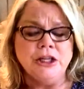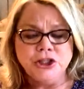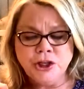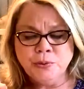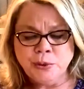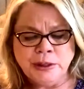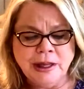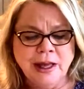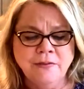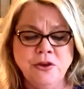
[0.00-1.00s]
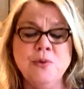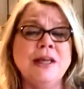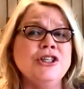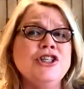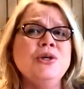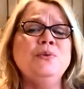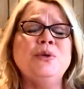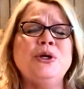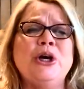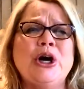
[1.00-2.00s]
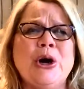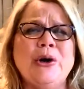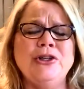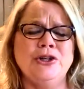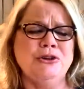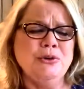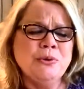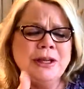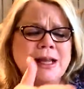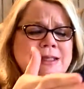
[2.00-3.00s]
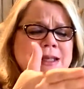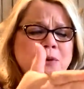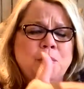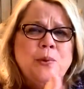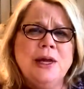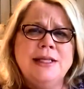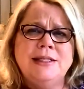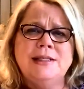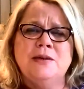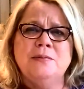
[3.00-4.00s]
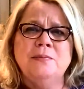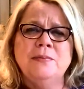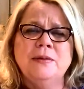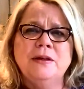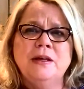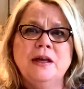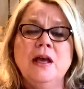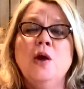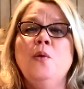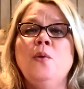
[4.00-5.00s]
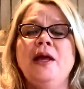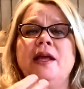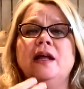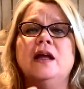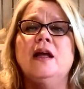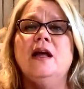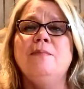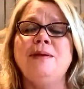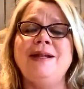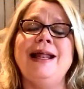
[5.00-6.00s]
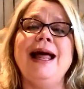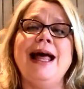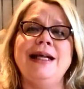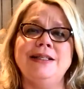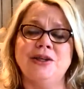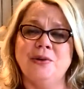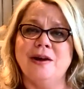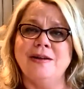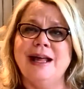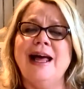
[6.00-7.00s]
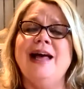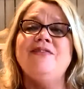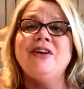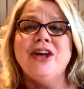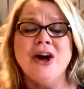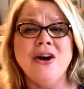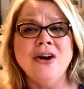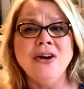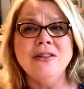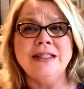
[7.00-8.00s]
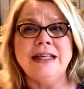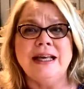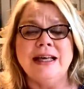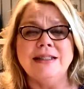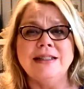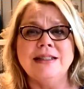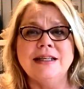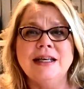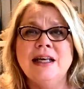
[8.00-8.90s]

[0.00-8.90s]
She will love you and she will guard you. Do you realize that wisdom, when applied to our life, guards us?